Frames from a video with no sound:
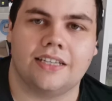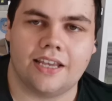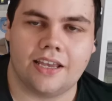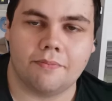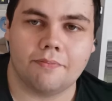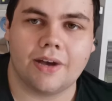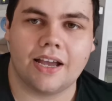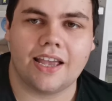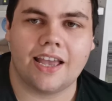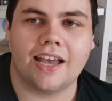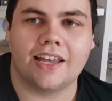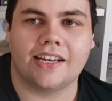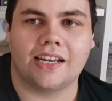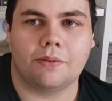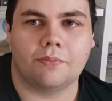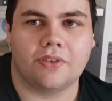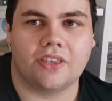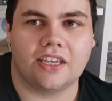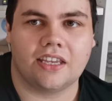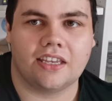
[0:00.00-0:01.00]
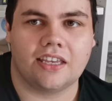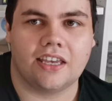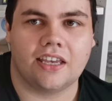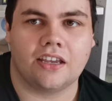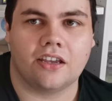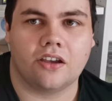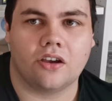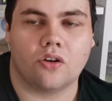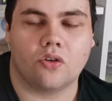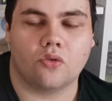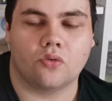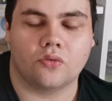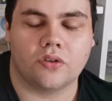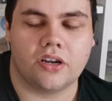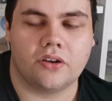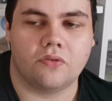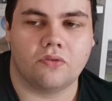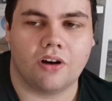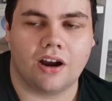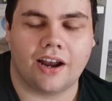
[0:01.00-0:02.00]
See, in my head I'm thinking
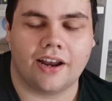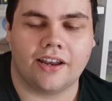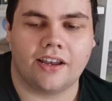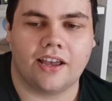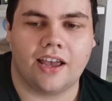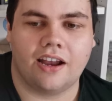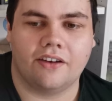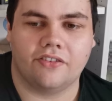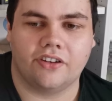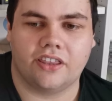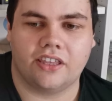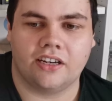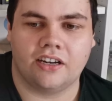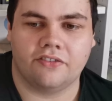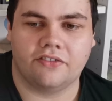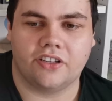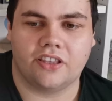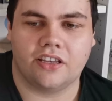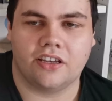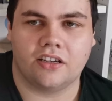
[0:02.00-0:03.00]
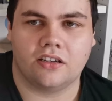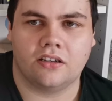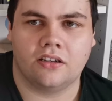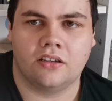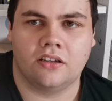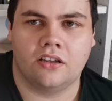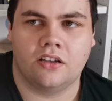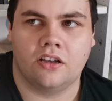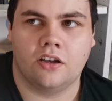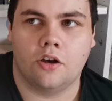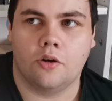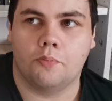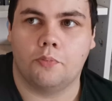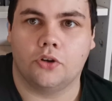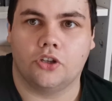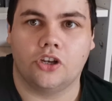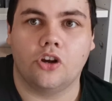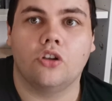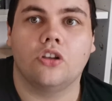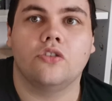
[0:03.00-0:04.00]
rewrite Everything Everything,
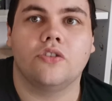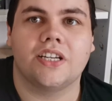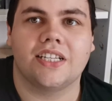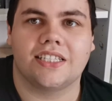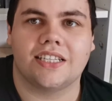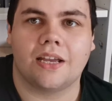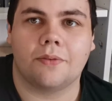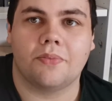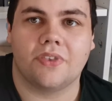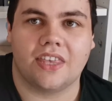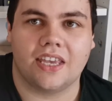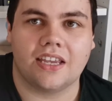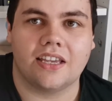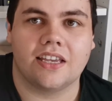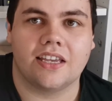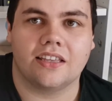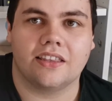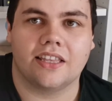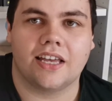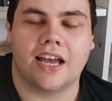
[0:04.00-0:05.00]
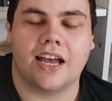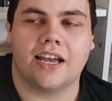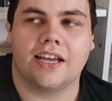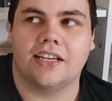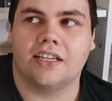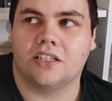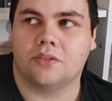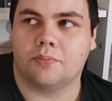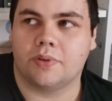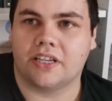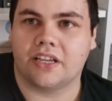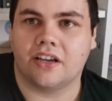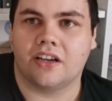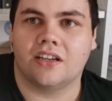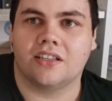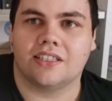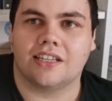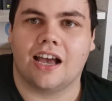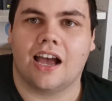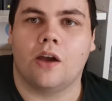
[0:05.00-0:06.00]
But the only reason I'm thinking that is
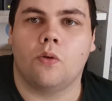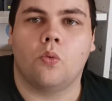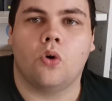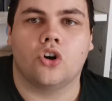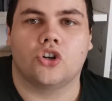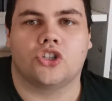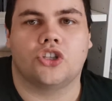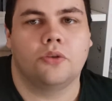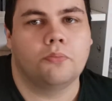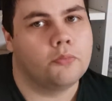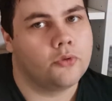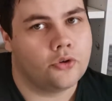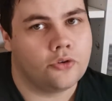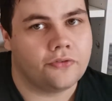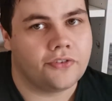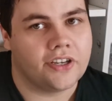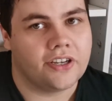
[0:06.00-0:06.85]
because I watched the